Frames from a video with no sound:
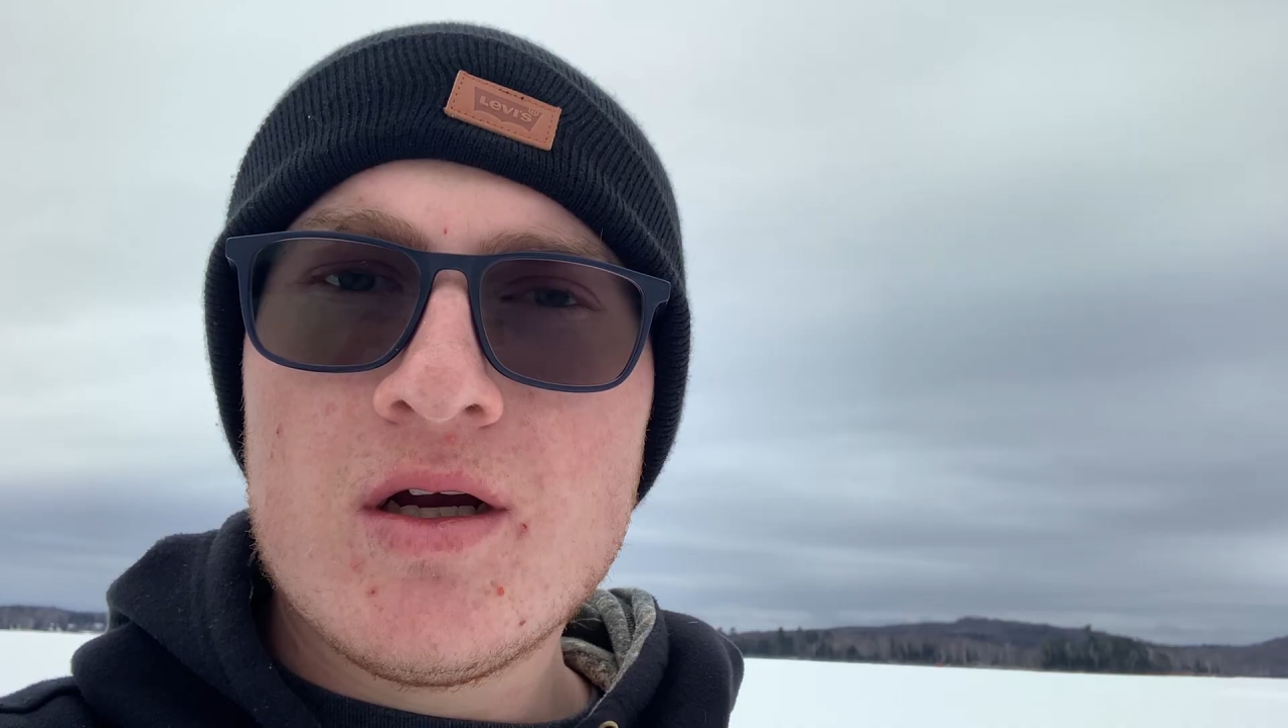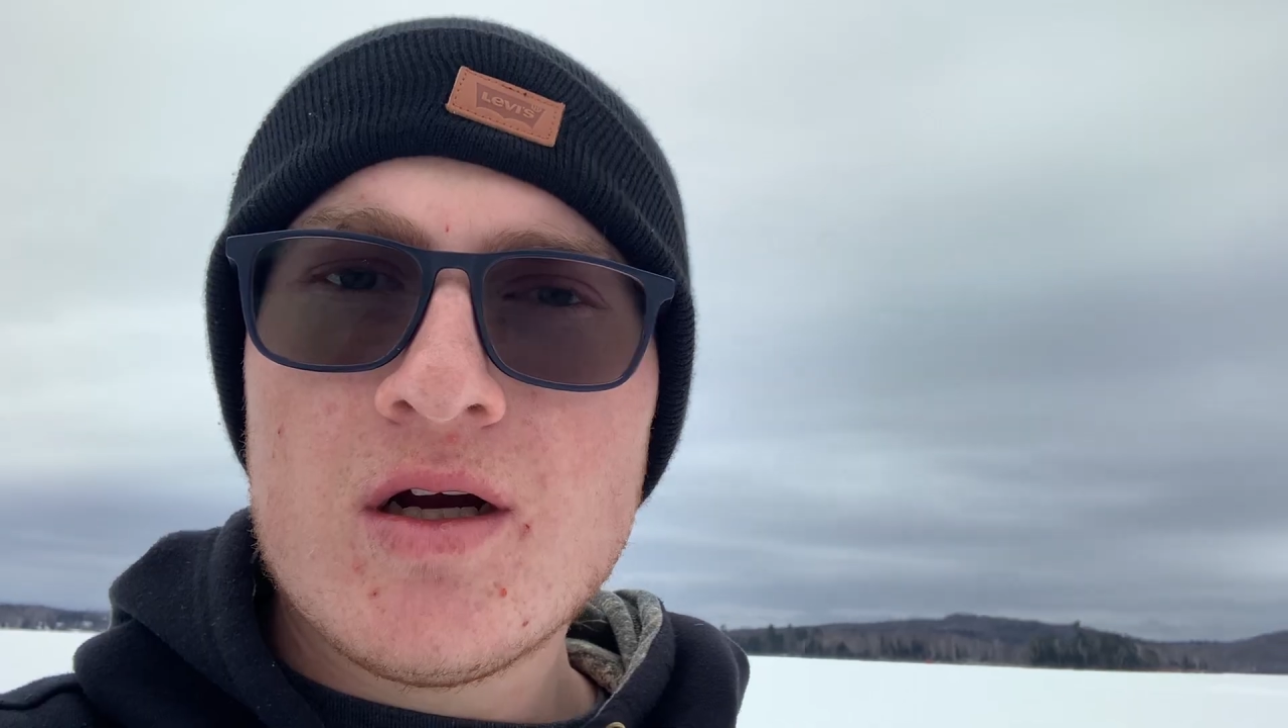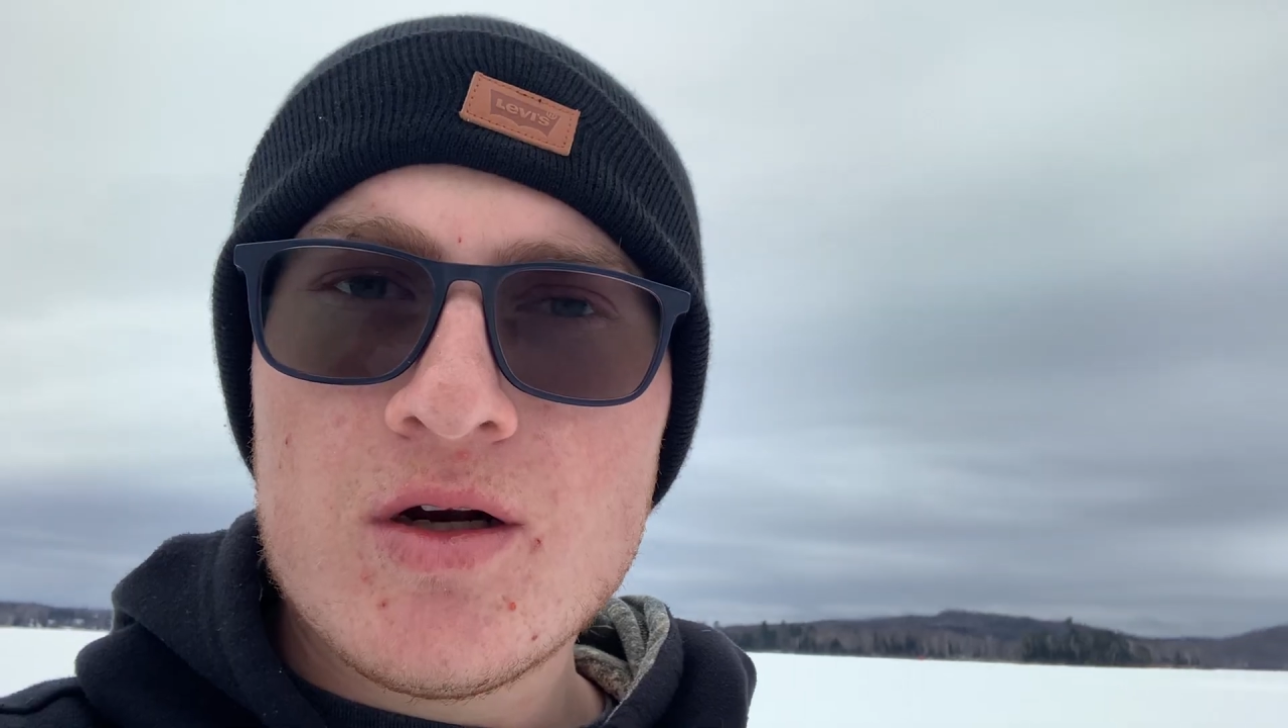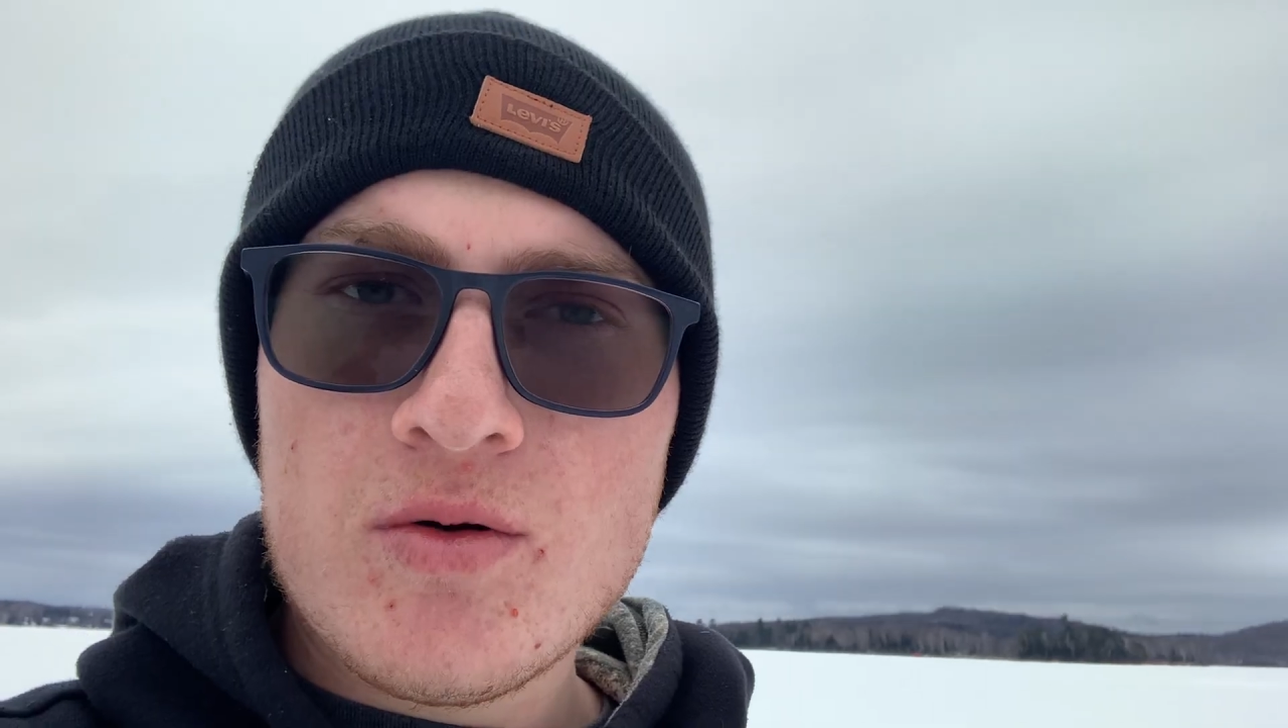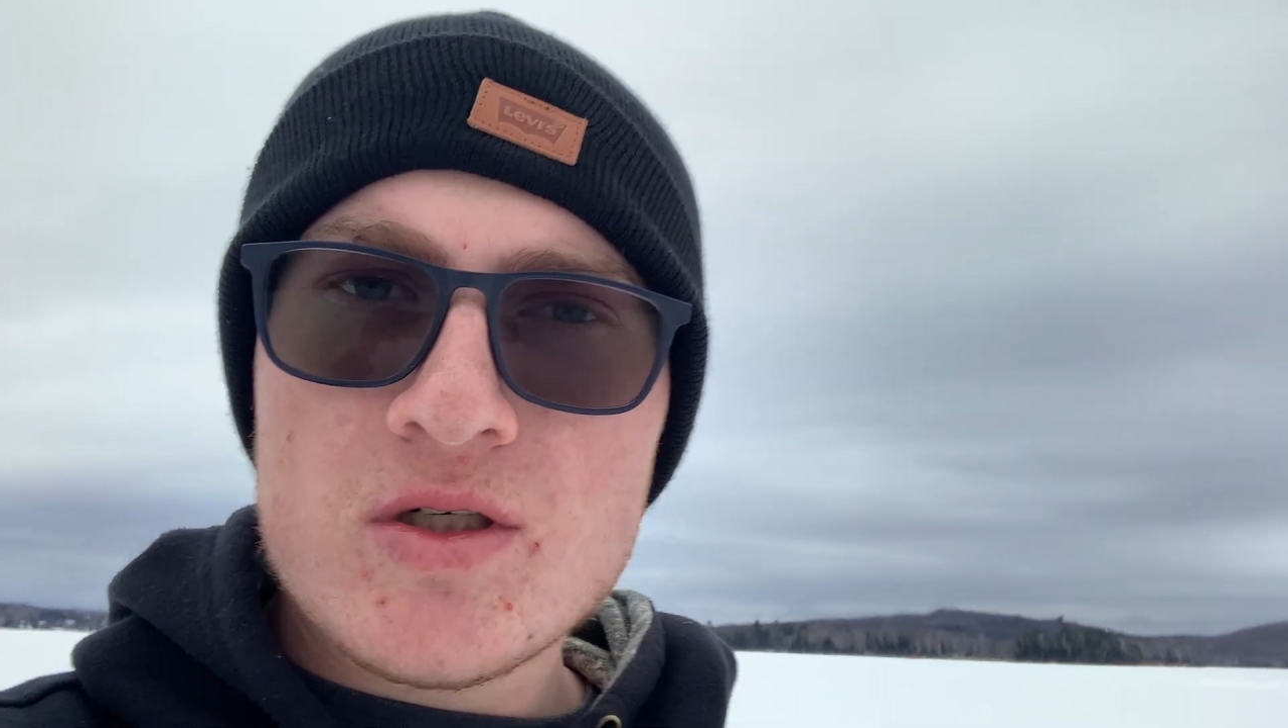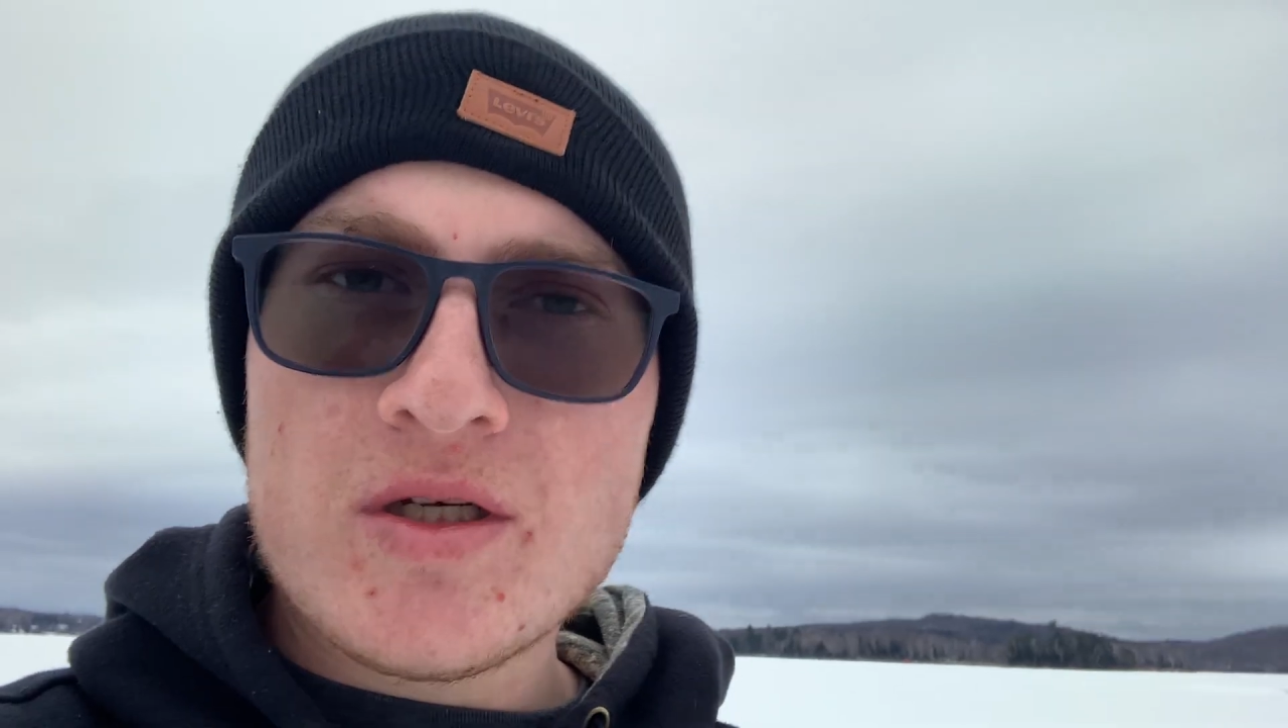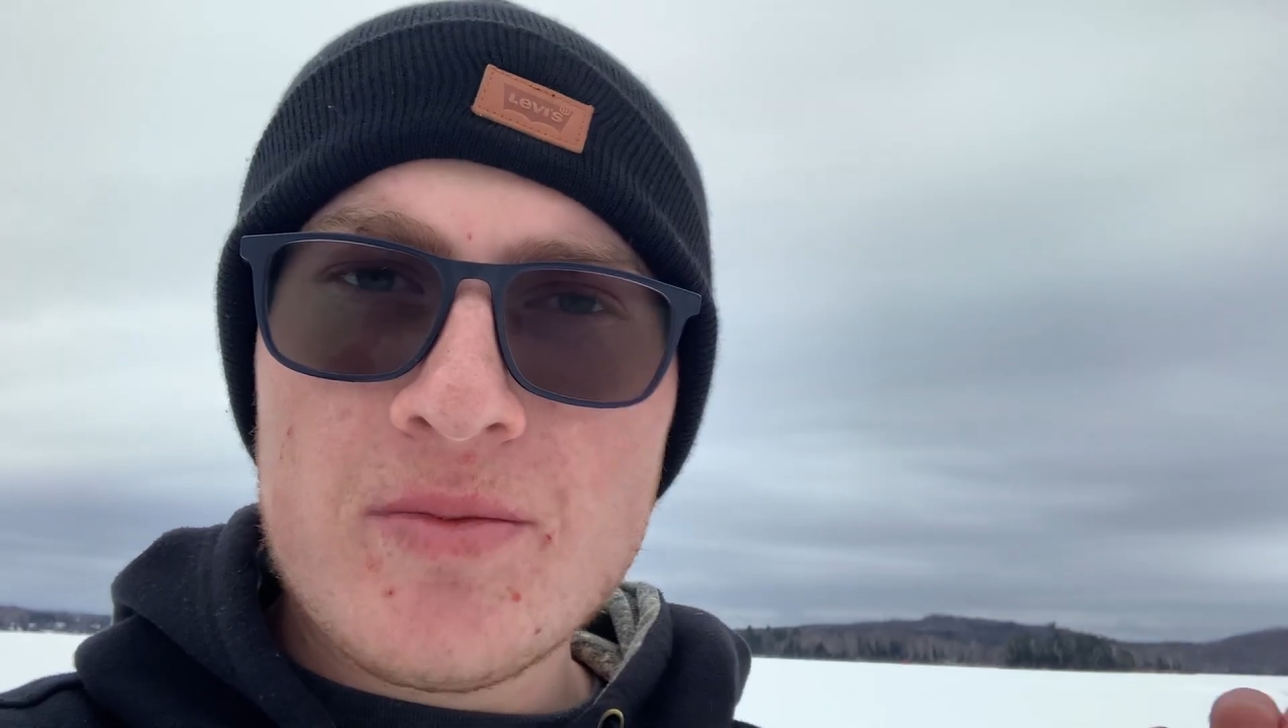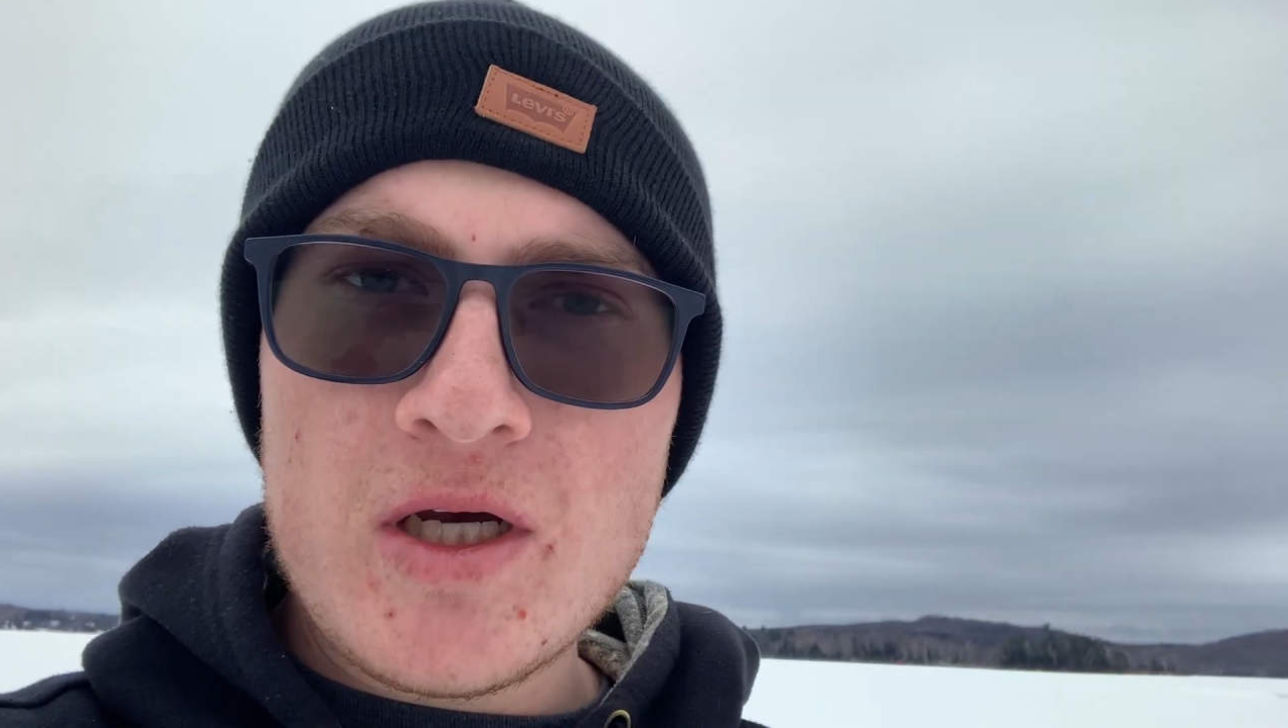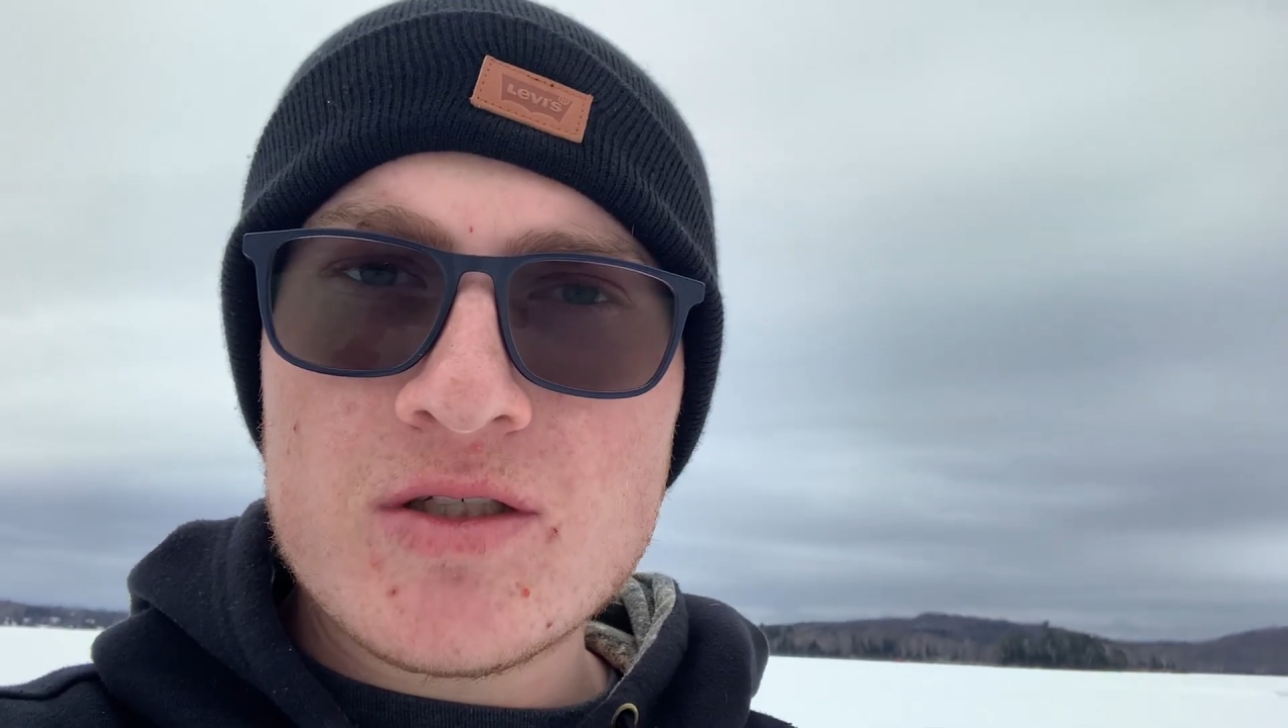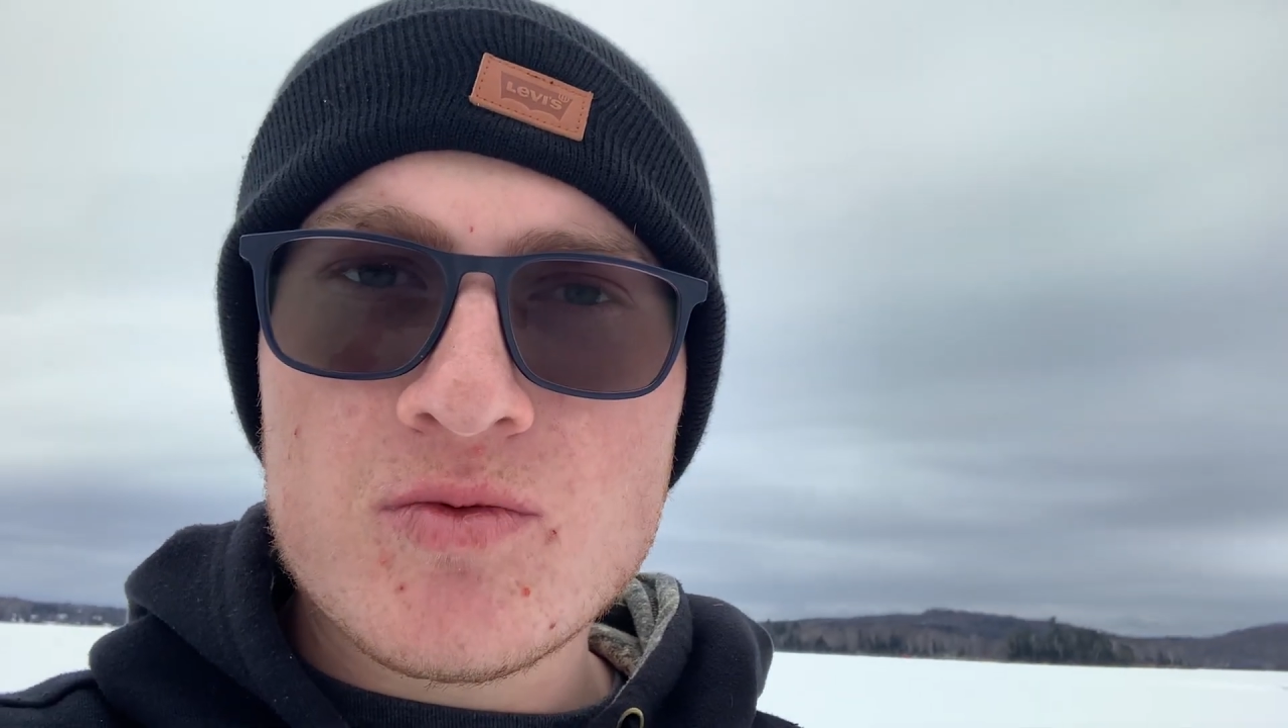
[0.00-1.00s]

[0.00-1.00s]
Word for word: Alright, what is up guys,